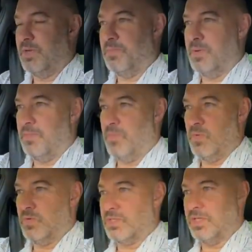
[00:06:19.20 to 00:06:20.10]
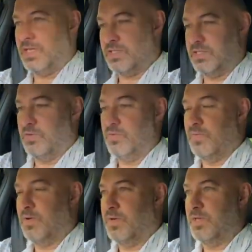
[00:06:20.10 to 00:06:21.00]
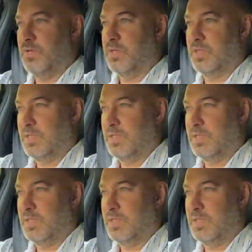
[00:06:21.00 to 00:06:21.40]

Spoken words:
a bit more, so that's still very good.